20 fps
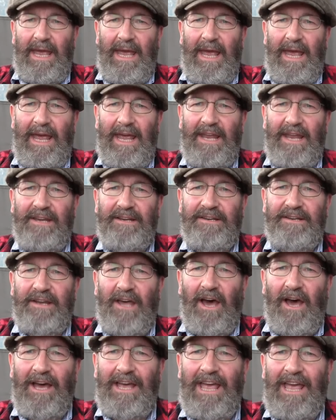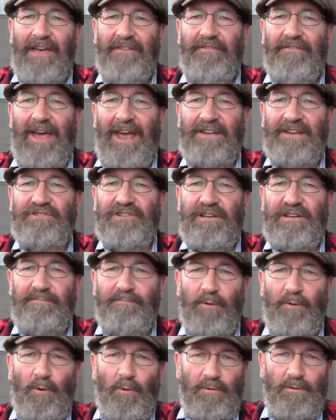and I have actually
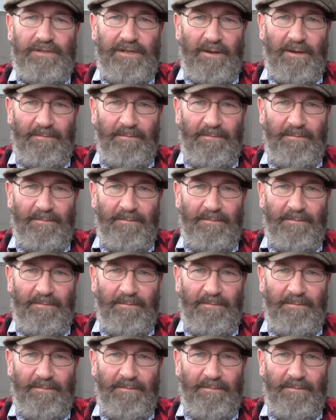bought a